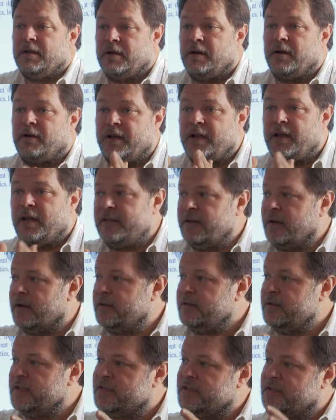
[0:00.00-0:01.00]
Okay, and there are
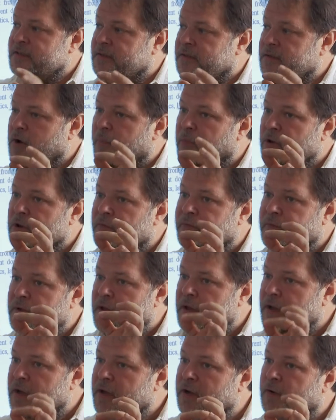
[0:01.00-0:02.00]
this couple of
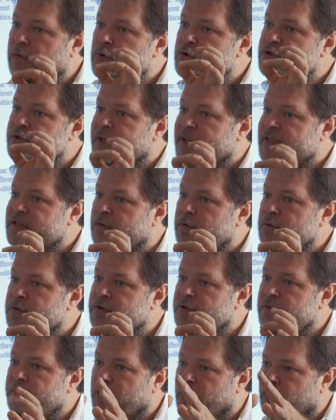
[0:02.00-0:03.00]

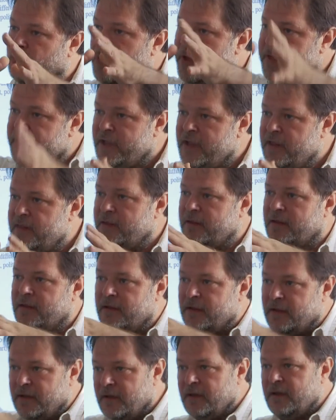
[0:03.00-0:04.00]
inclusion-exclusion, but within
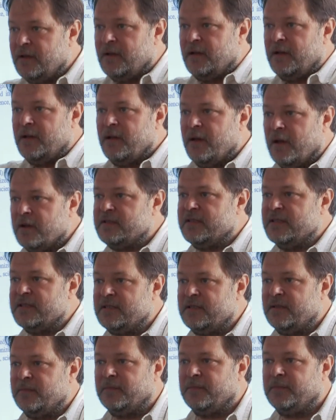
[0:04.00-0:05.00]
a
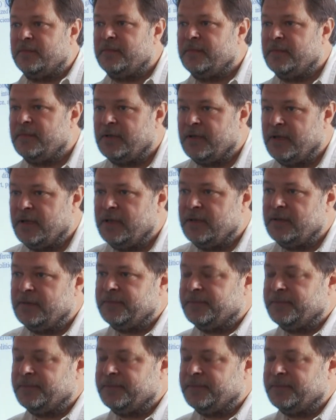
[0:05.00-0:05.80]
system. Right?